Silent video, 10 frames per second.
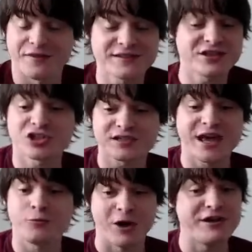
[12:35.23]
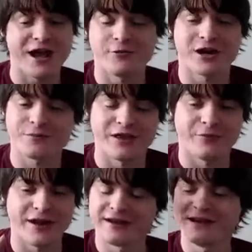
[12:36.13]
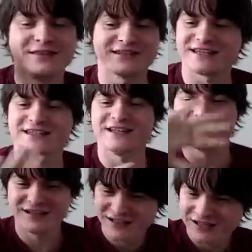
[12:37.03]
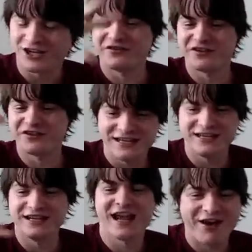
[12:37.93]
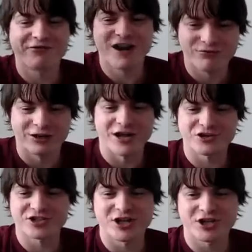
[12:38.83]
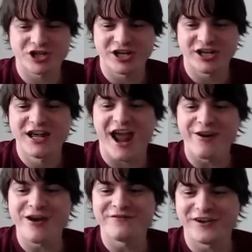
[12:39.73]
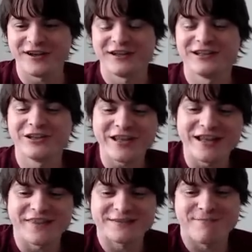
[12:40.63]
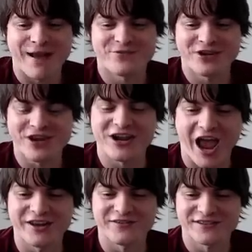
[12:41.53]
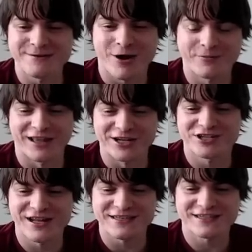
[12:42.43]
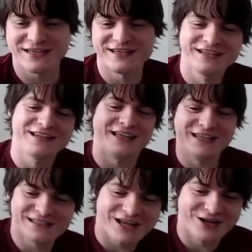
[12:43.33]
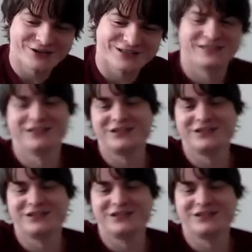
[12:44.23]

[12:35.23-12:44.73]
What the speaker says: This is just their one network, by the way. This isn't, obviously, every other electric charger. However, looking at this map, you can kind of see population density, East Coast,